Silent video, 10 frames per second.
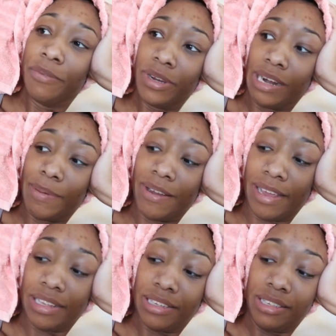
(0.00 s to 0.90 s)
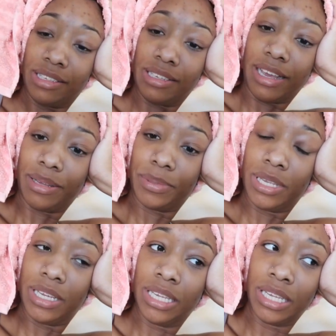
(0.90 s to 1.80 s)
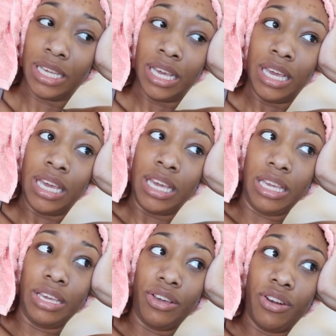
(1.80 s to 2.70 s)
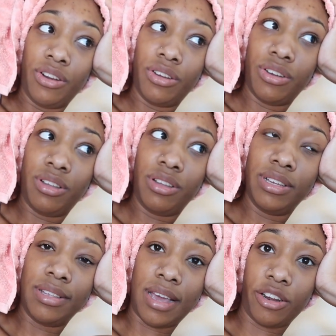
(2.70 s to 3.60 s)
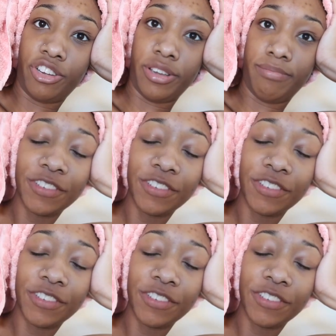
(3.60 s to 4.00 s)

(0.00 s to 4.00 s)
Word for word: We got about eighteen steps. And your girl is out of shape.